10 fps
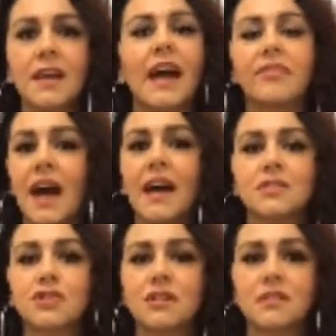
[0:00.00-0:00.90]
and that
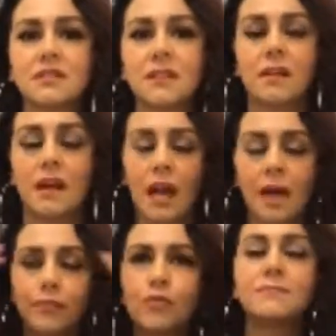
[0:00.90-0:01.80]
is just,
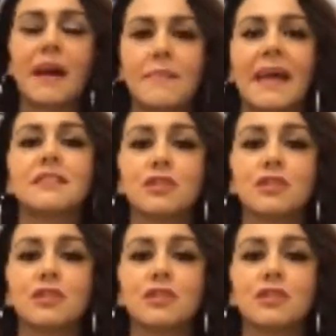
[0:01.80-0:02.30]
it blows my mind.